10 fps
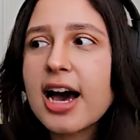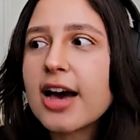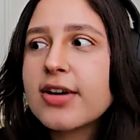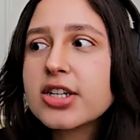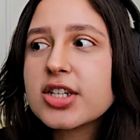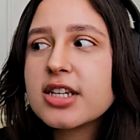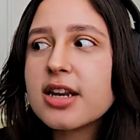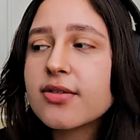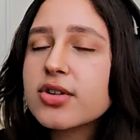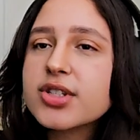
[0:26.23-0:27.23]
I've actually
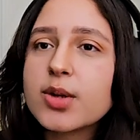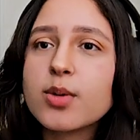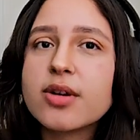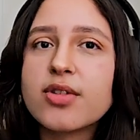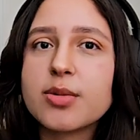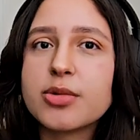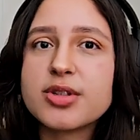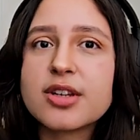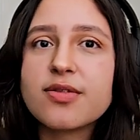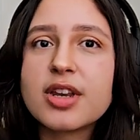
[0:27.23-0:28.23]
never seen one of their
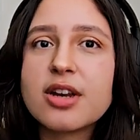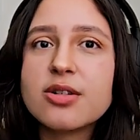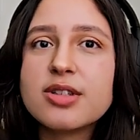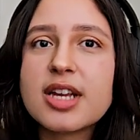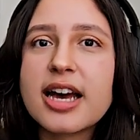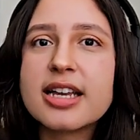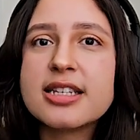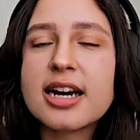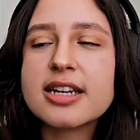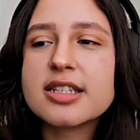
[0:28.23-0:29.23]
music videos,
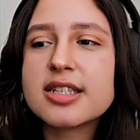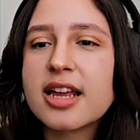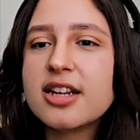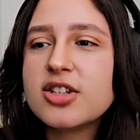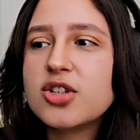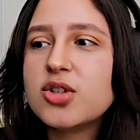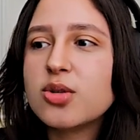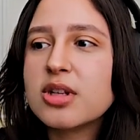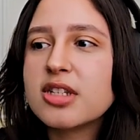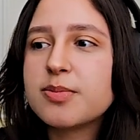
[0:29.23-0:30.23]
and I decided to
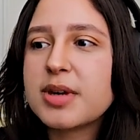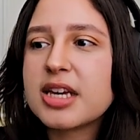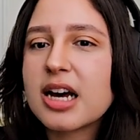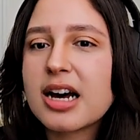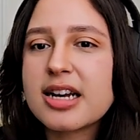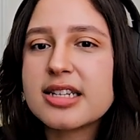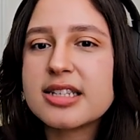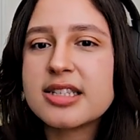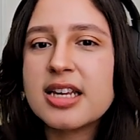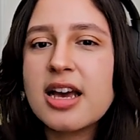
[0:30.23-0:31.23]
do this
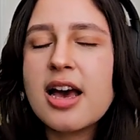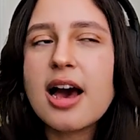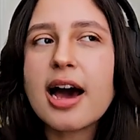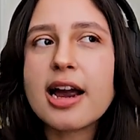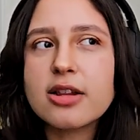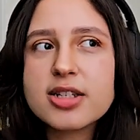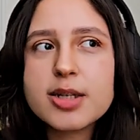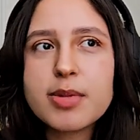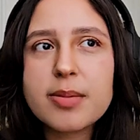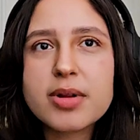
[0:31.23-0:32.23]
because I looked
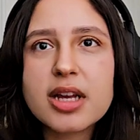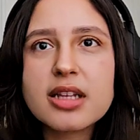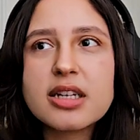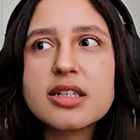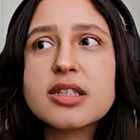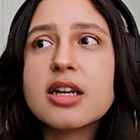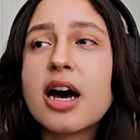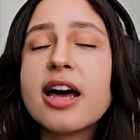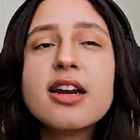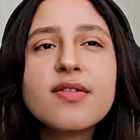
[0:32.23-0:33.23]
at my playlist.
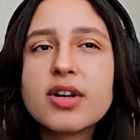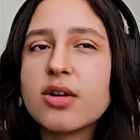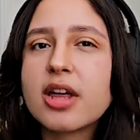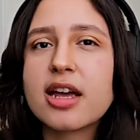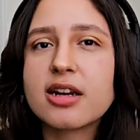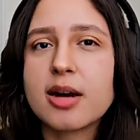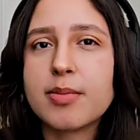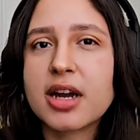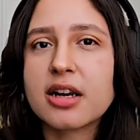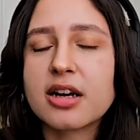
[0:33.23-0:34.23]
I didn't even know they had a
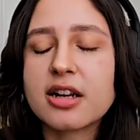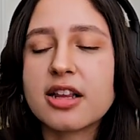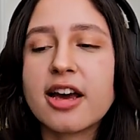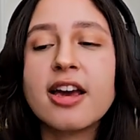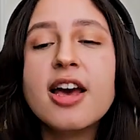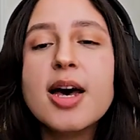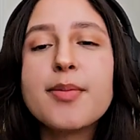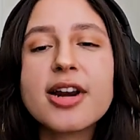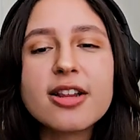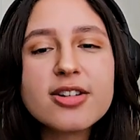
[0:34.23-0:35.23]
comeback, not gonna lie.
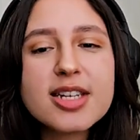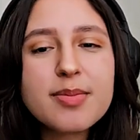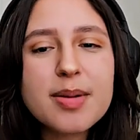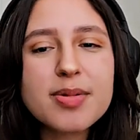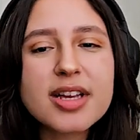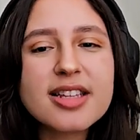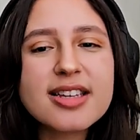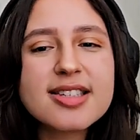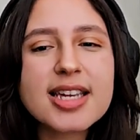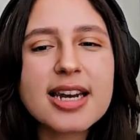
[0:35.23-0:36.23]
But I looked at my
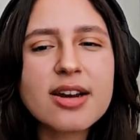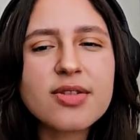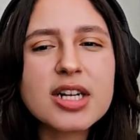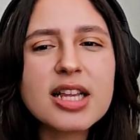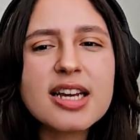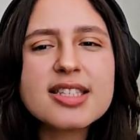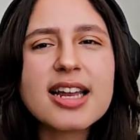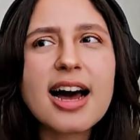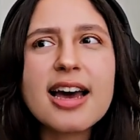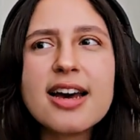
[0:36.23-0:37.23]
playlist and I realized
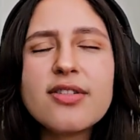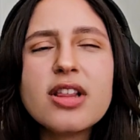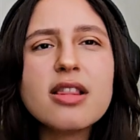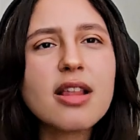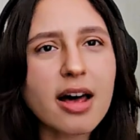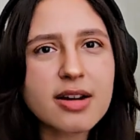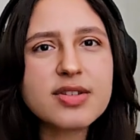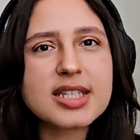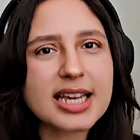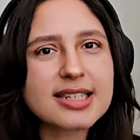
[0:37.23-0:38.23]
that I have a lot of
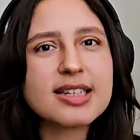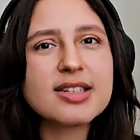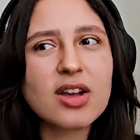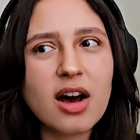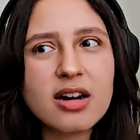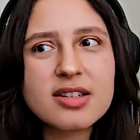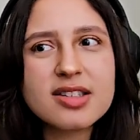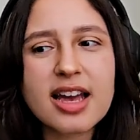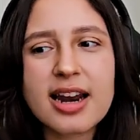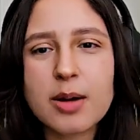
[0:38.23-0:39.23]
StayC
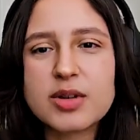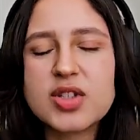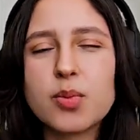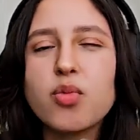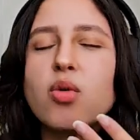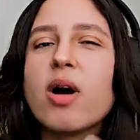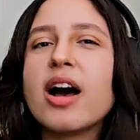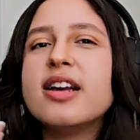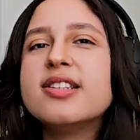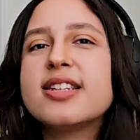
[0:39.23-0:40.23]
songs, and I was
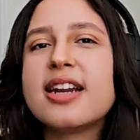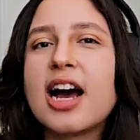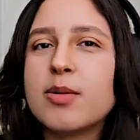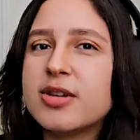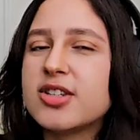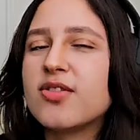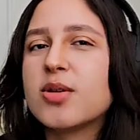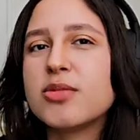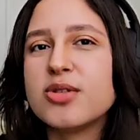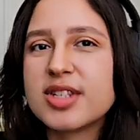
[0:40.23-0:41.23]
surprised at how much of
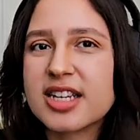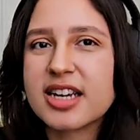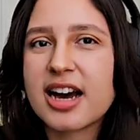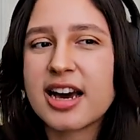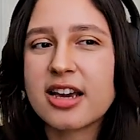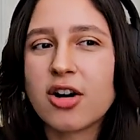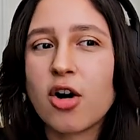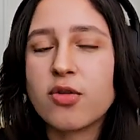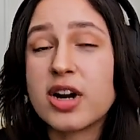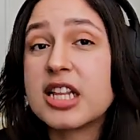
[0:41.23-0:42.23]
their music I
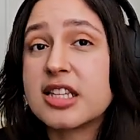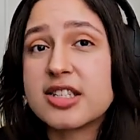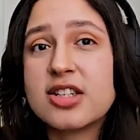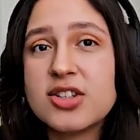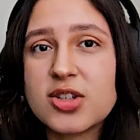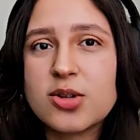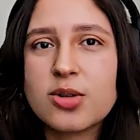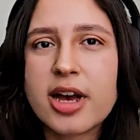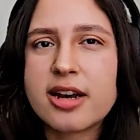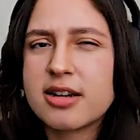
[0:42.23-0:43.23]
already listen
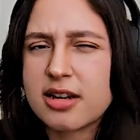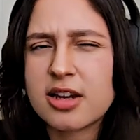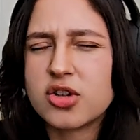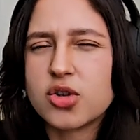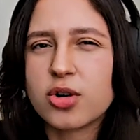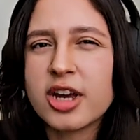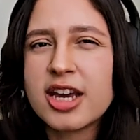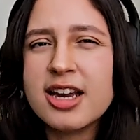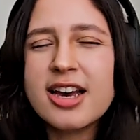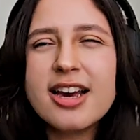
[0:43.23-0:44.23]
to and
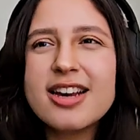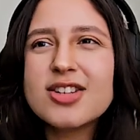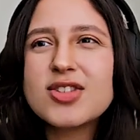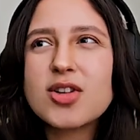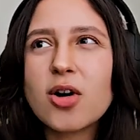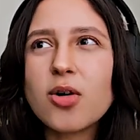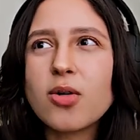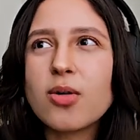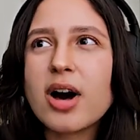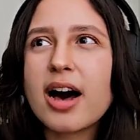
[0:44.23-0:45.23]
enjoy.
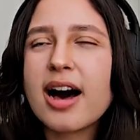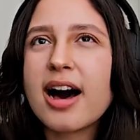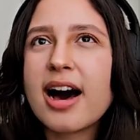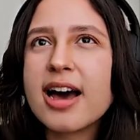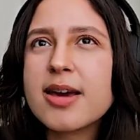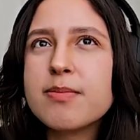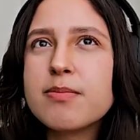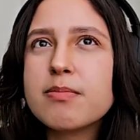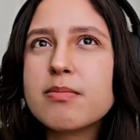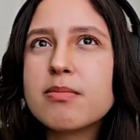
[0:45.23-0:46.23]
So
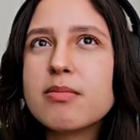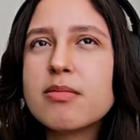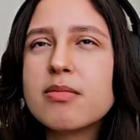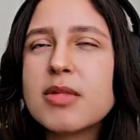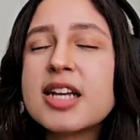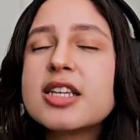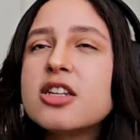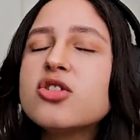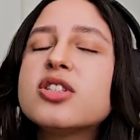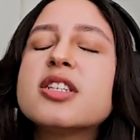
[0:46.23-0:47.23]
it's
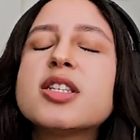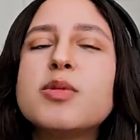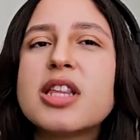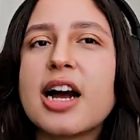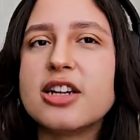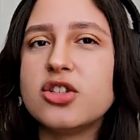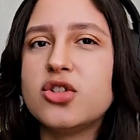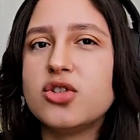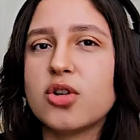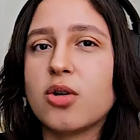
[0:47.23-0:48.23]
interesting to me that I
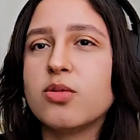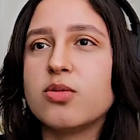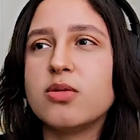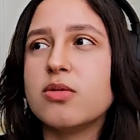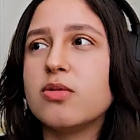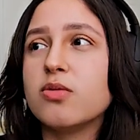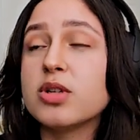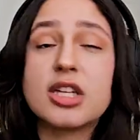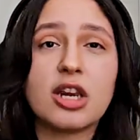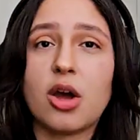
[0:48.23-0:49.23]
don't
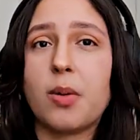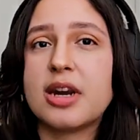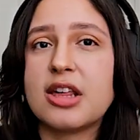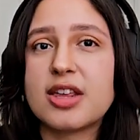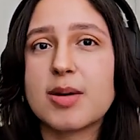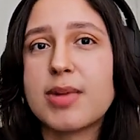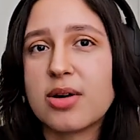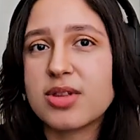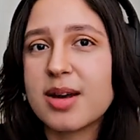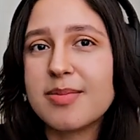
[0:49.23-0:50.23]
really know anything
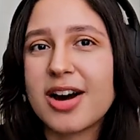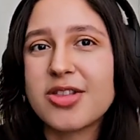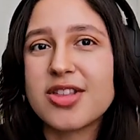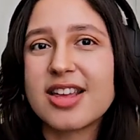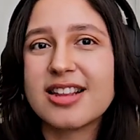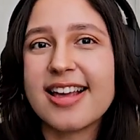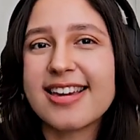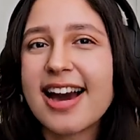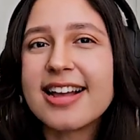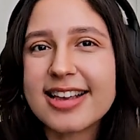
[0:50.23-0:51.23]
about them other than
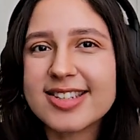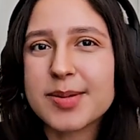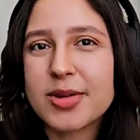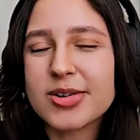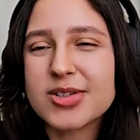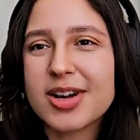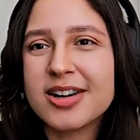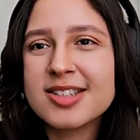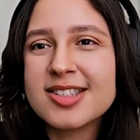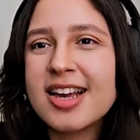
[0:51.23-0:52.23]
like I like some of their
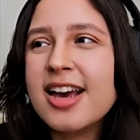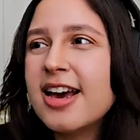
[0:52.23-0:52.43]
songs.